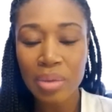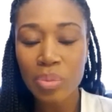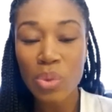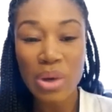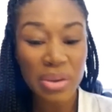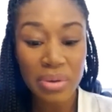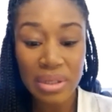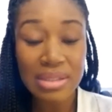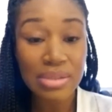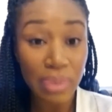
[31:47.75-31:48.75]
whether
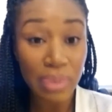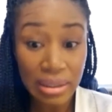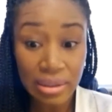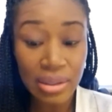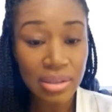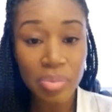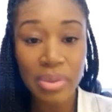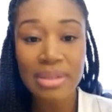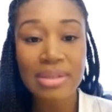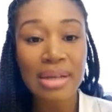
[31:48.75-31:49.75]
it's right there at the
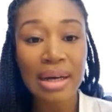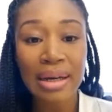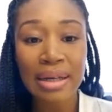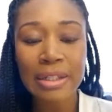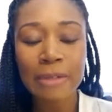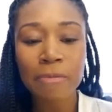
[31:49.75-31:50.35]
bedside,